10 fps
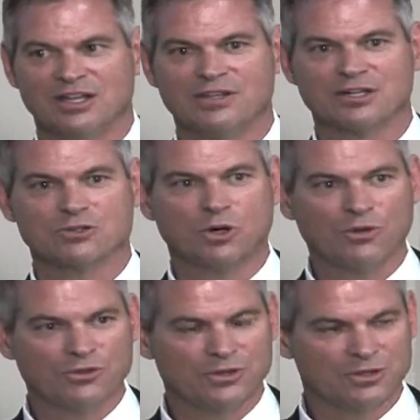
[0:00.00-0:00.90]
And they're
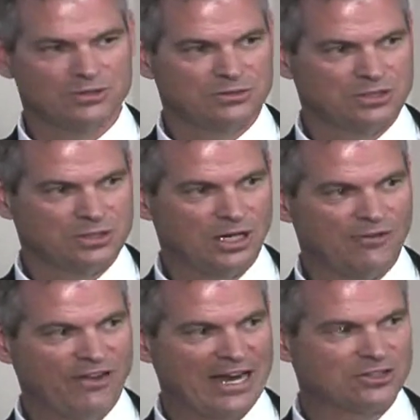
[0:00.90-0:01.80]
growth uh,
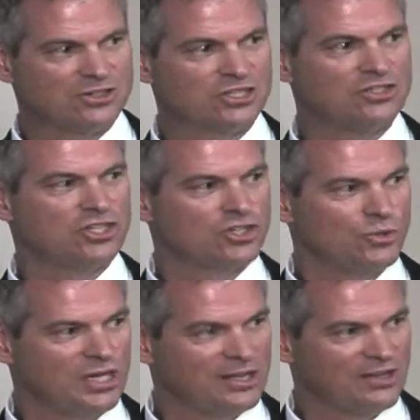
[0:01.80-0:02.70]
factors and
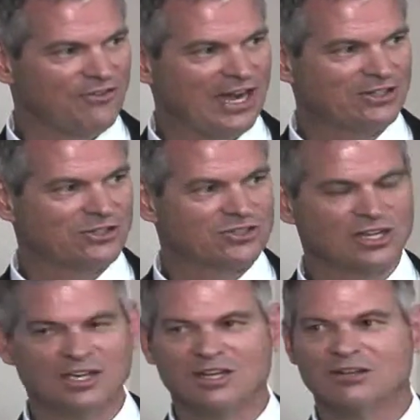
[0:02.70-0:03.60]
tissue healing factors,
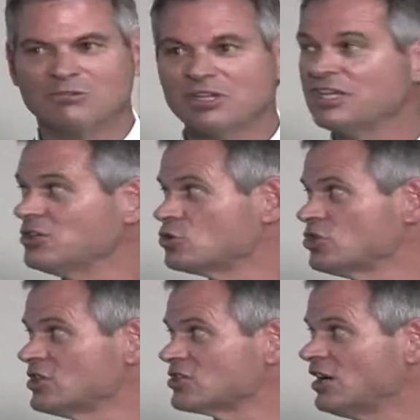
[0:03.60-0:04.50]
really
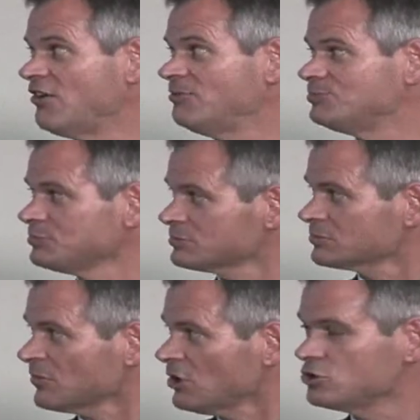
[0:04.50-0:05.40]
interesting stuff
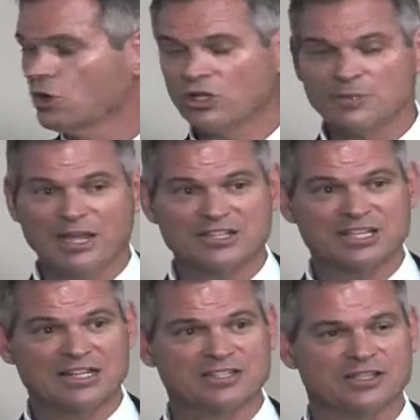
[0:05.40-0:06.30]
totally makes
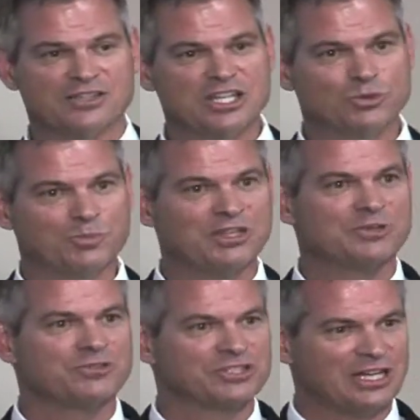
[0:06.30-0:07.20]
sense that these would be
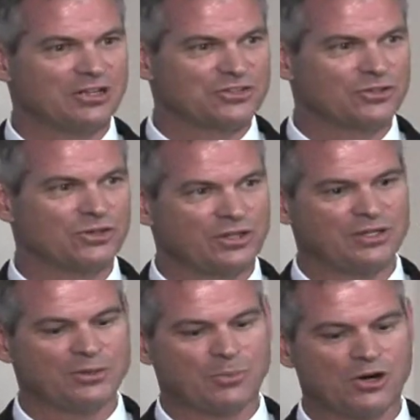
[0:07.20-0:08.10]
the cells or the,
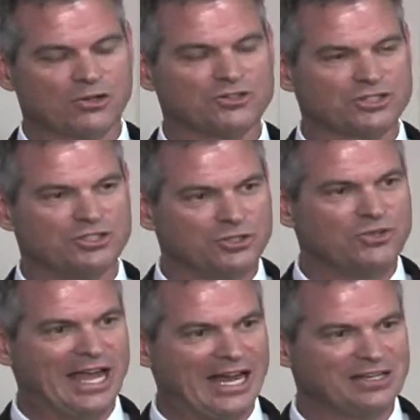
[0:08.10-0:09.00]
the particles to do
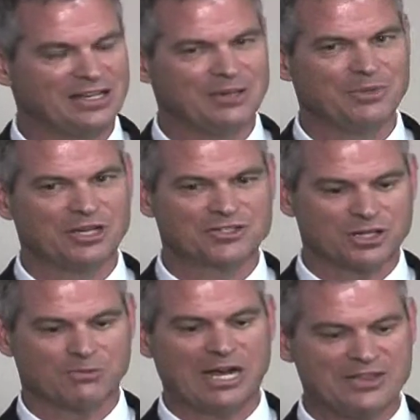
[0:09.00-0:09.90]
that because
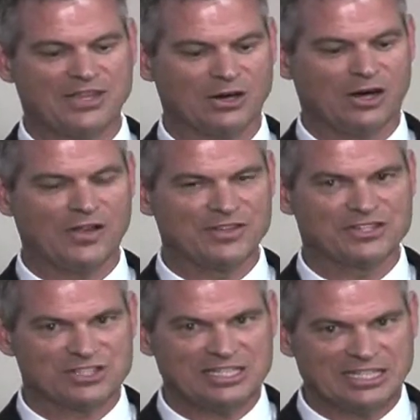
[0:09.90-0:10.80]
they're right there on the
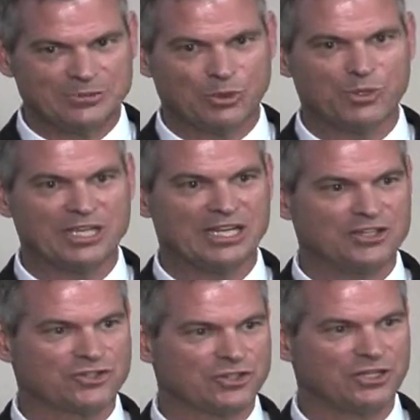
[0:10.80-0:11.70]
scene when we get
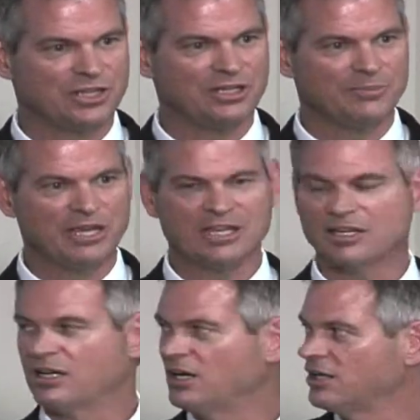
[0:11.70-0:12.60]
injured
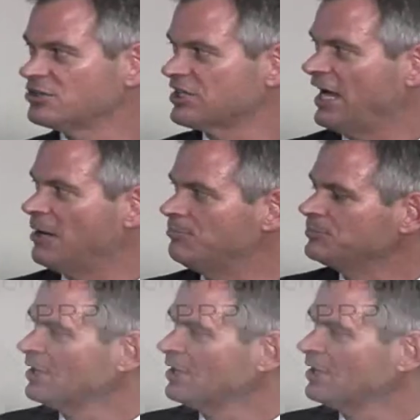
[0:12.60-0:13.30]
making a scab.